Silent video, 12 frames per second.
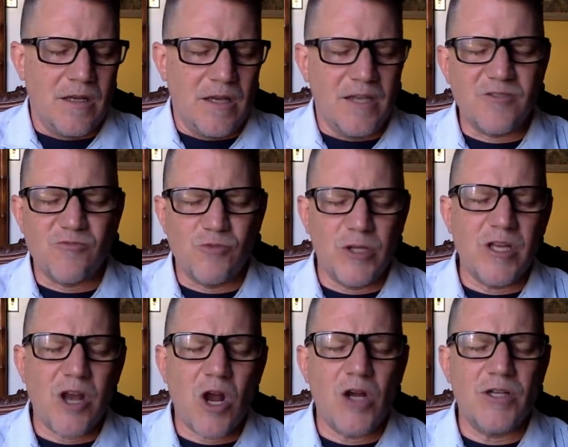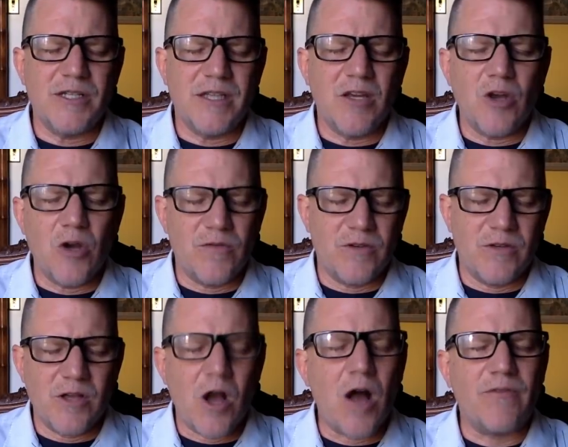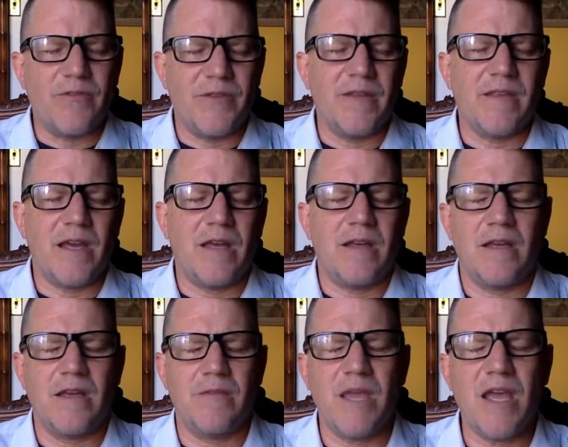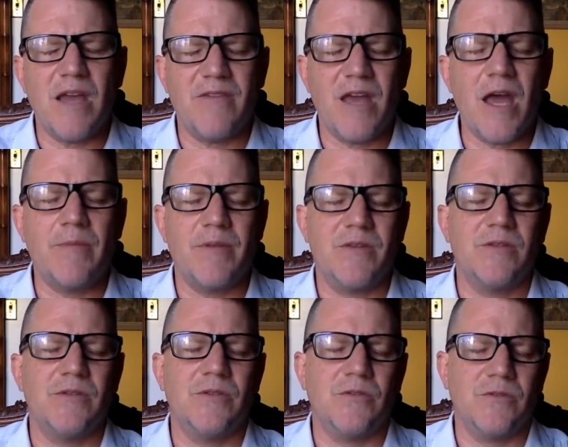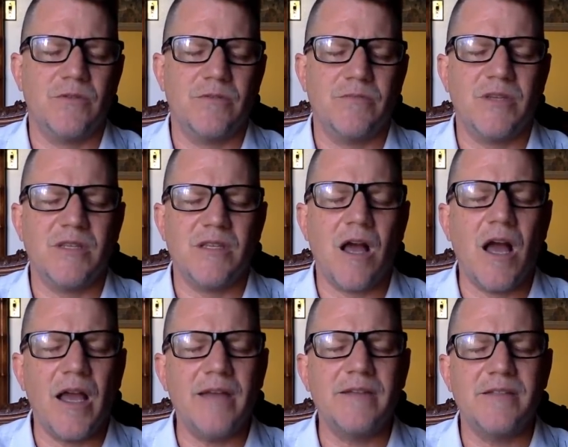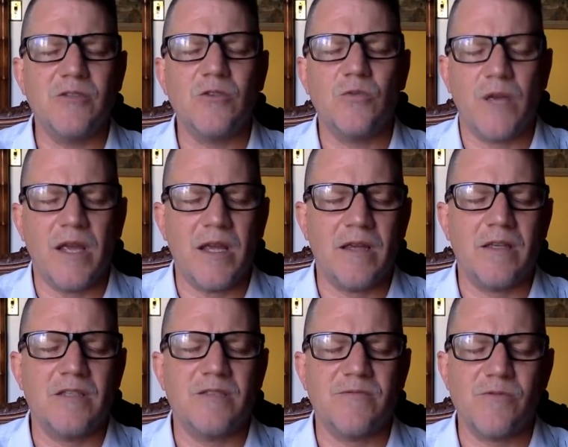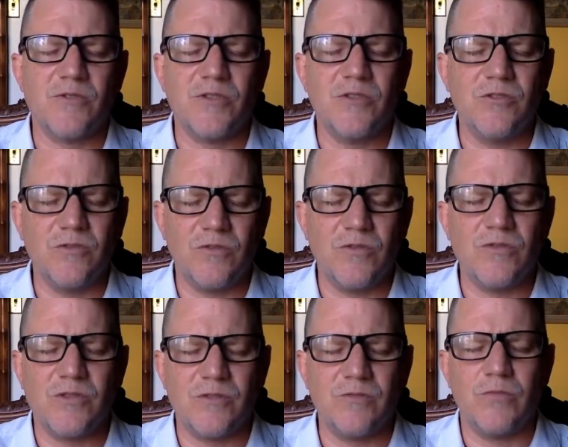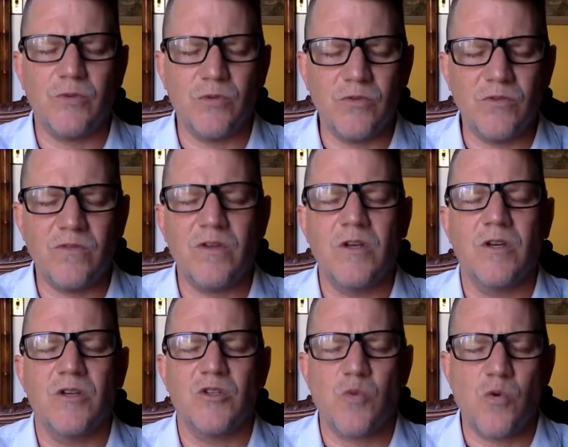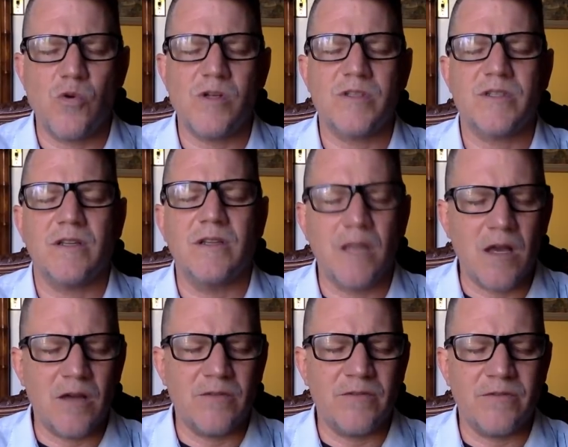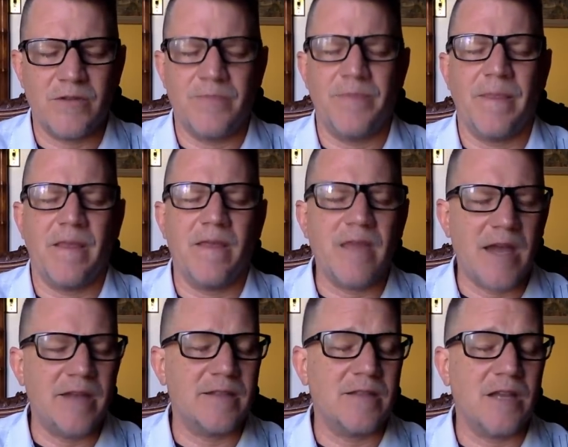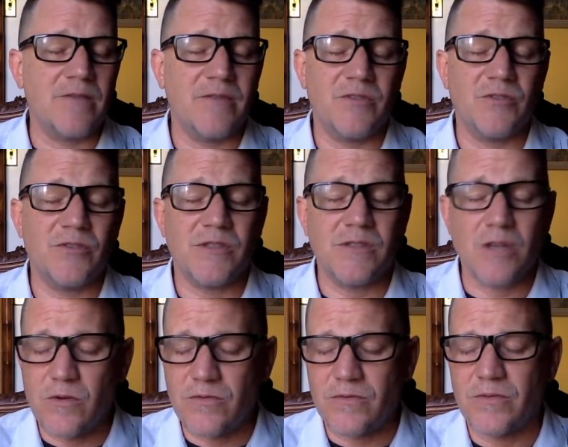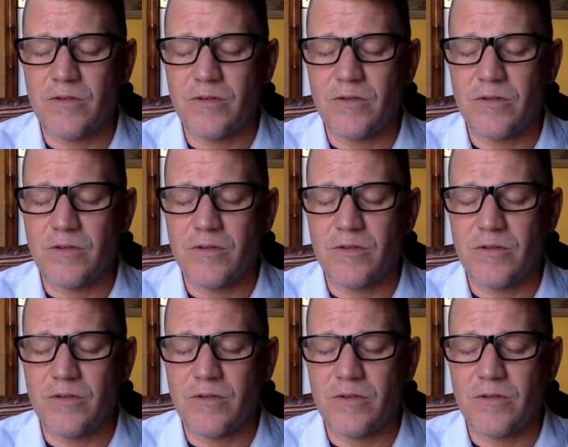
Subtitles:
It's really hard to get over the awful thing that may have happened to you. But the ideal way is for you to move towards love. That is love of yourself.